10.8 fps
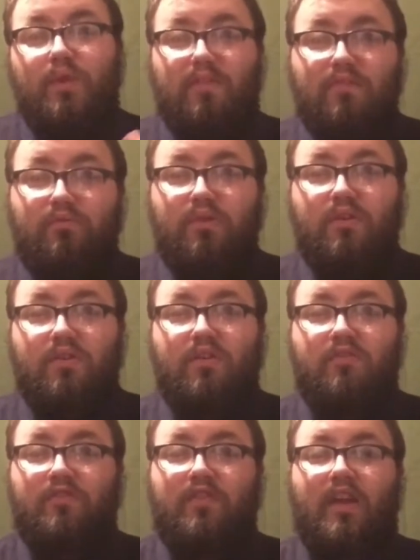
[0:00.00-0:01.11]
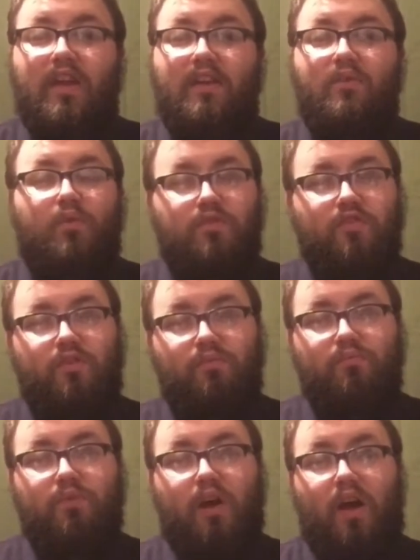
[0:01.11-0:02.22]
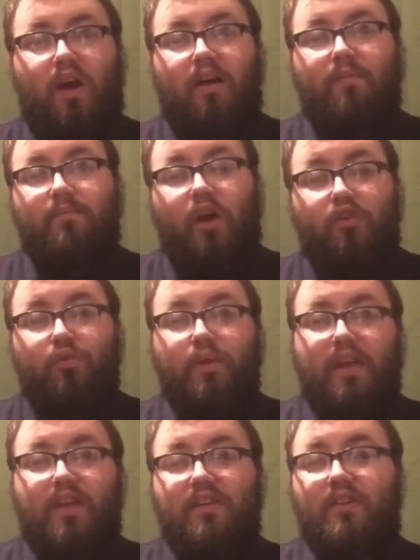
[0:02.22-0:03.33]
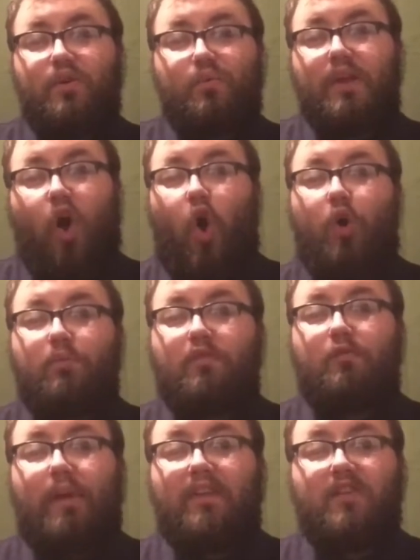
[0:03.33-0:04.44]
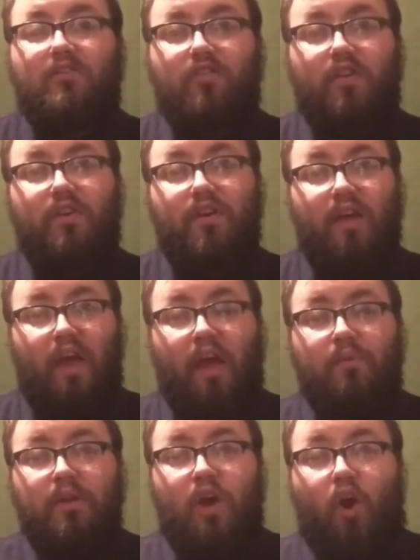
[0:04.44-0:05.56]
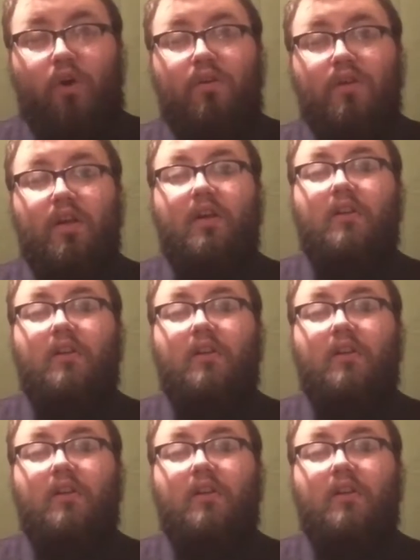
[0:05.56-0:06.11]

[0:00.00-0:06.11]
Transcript: Even if we don't understand or don't agree, you know, we all respect each other, and we all